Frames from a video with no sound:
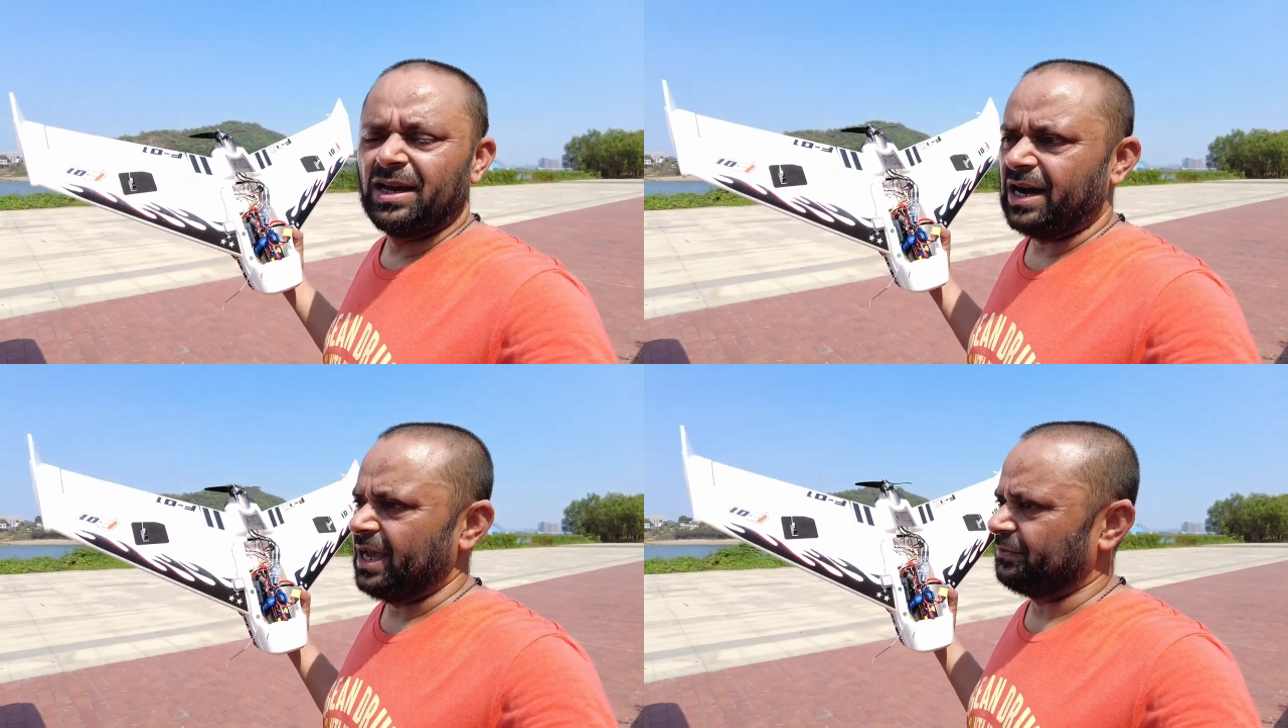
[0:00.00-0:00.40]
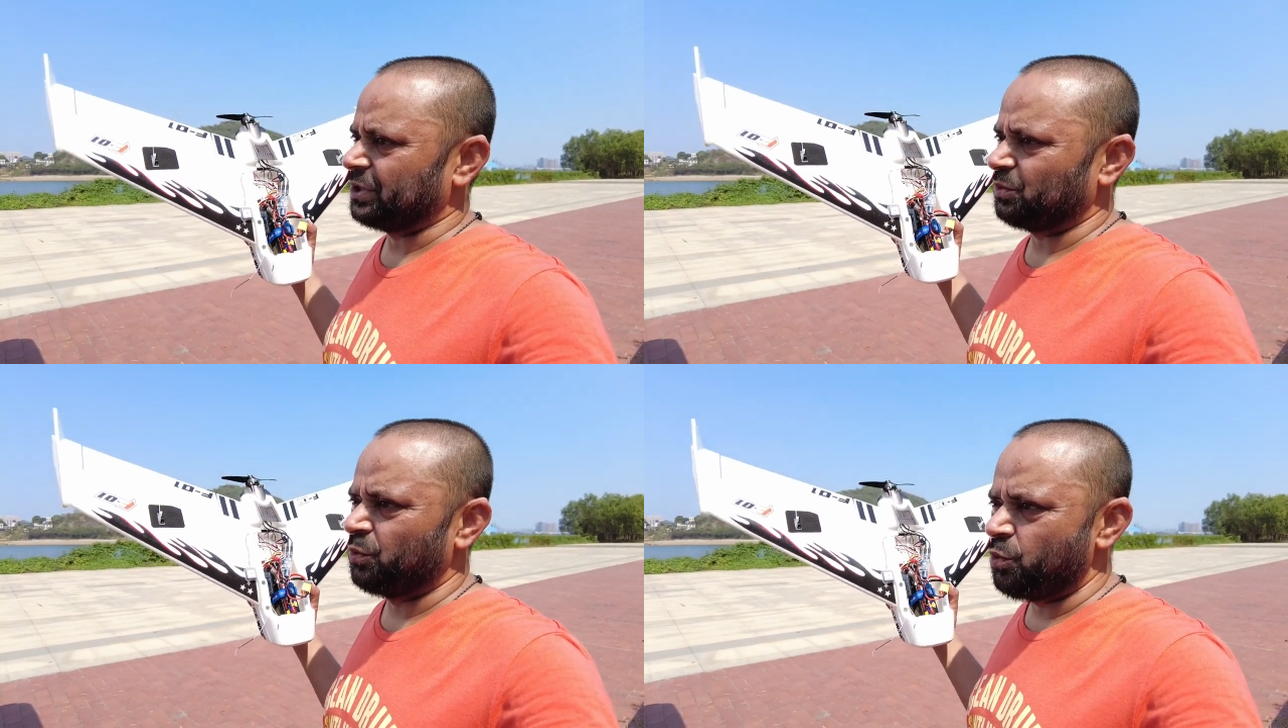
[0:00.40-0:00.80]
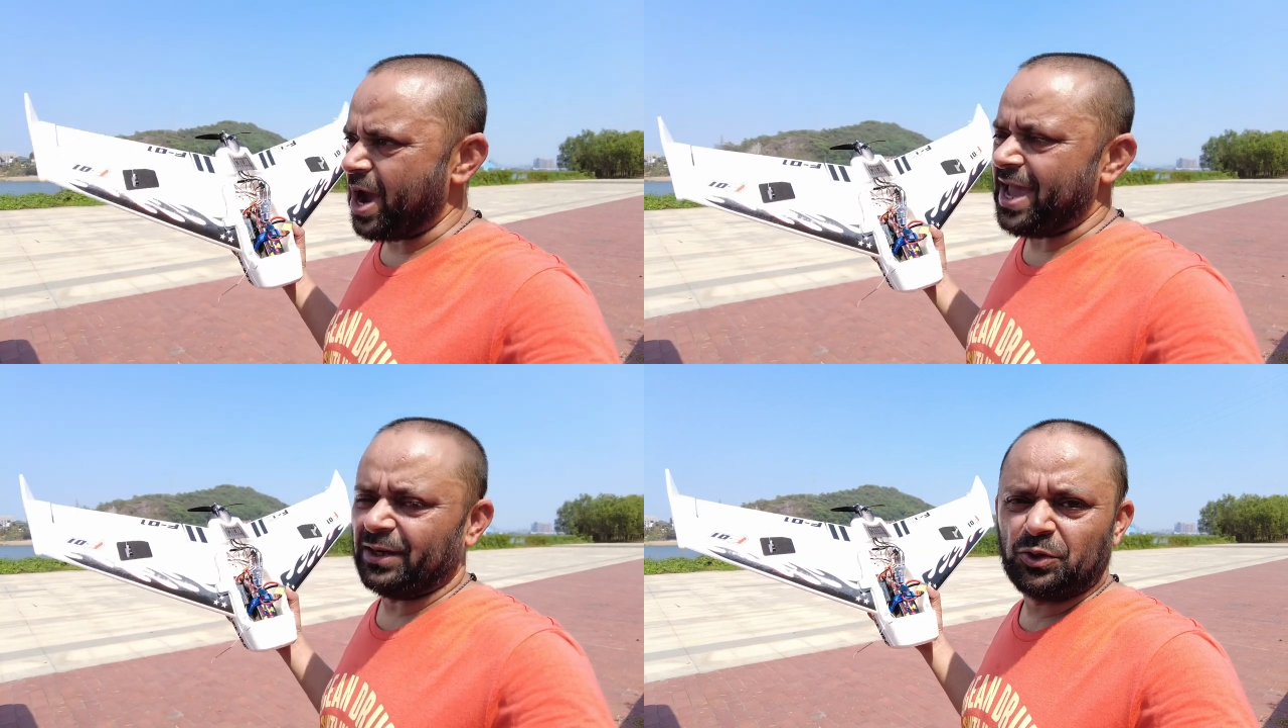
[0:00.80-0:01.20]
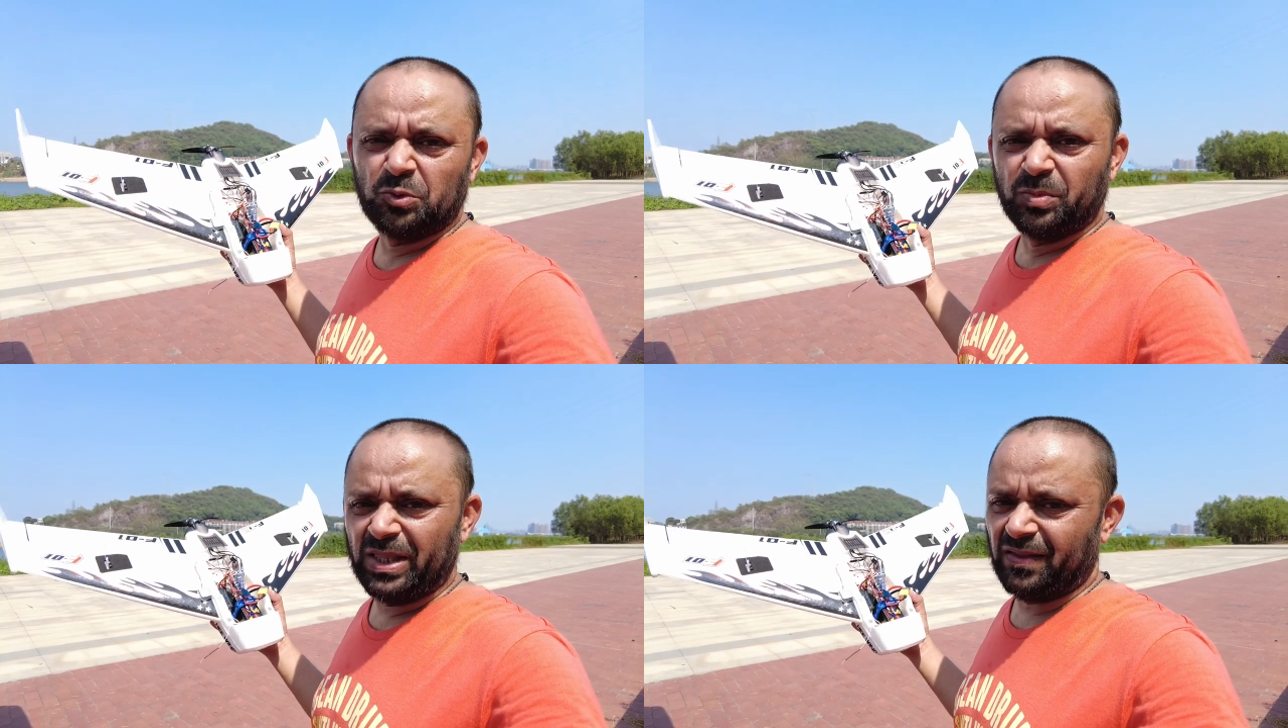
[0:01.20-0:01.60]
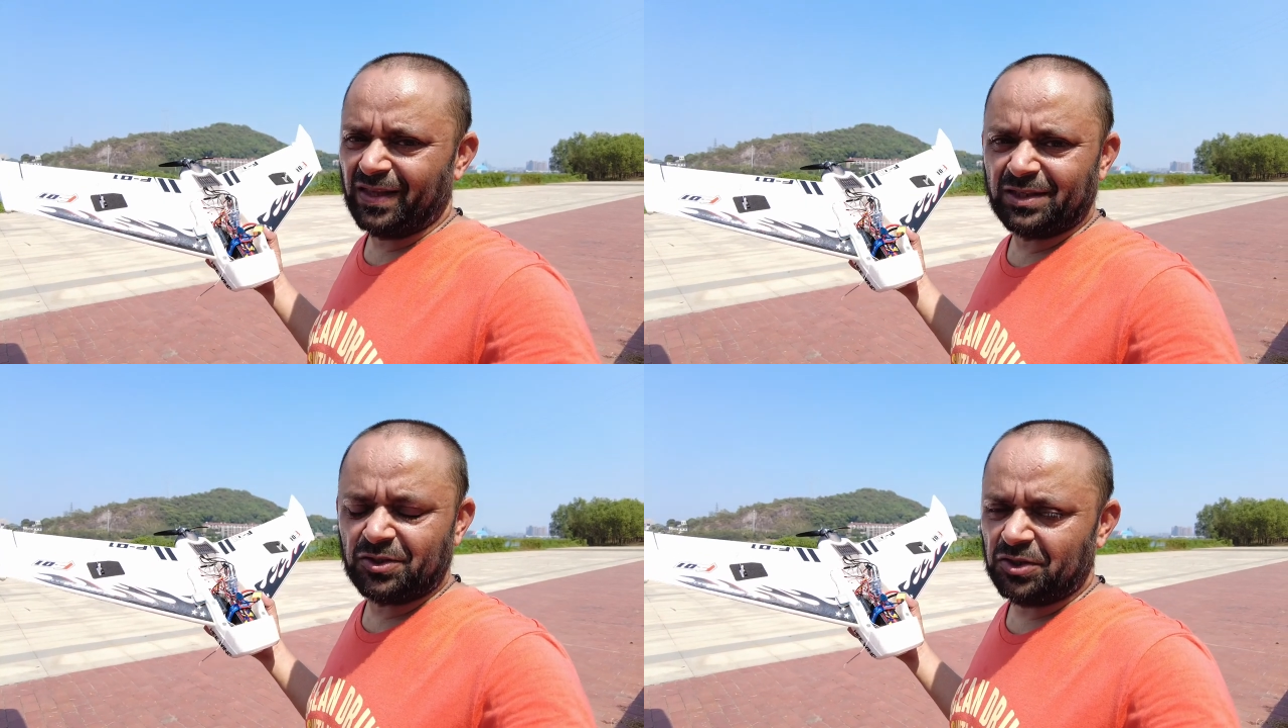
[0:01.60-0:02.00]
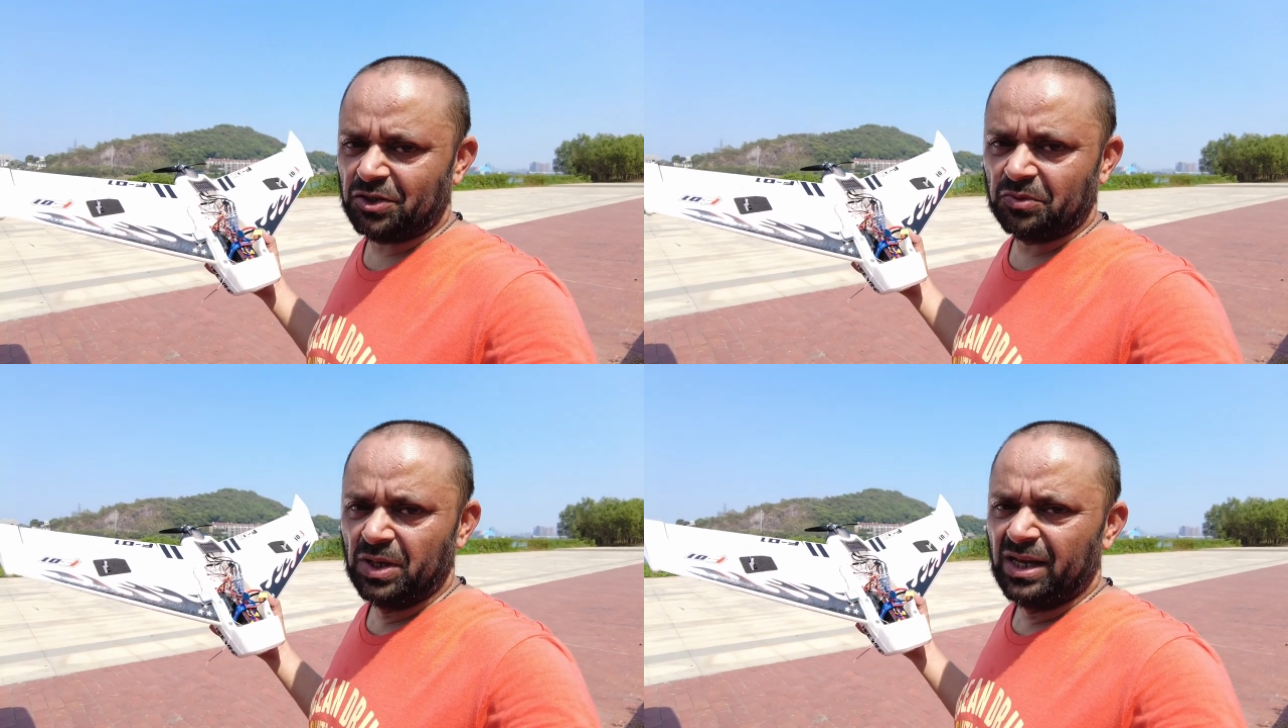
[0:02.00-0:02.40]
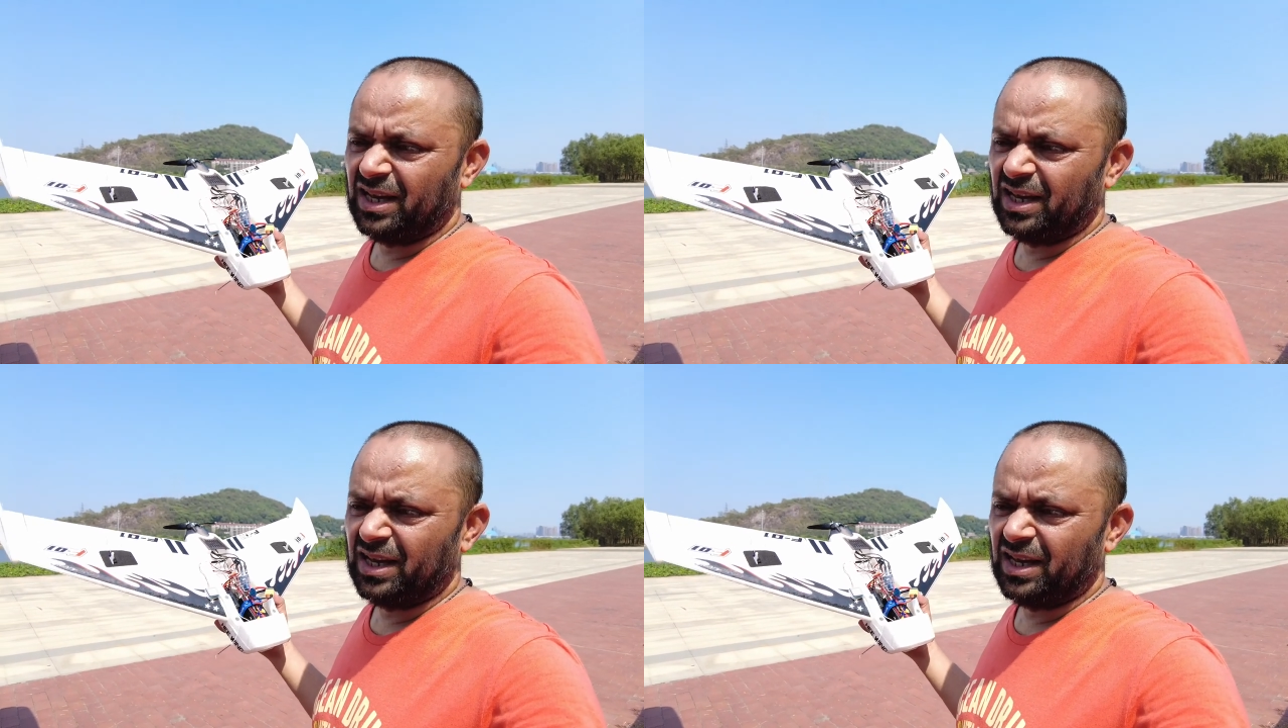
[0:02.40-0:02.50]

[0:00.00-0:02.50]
I have just way too many things to do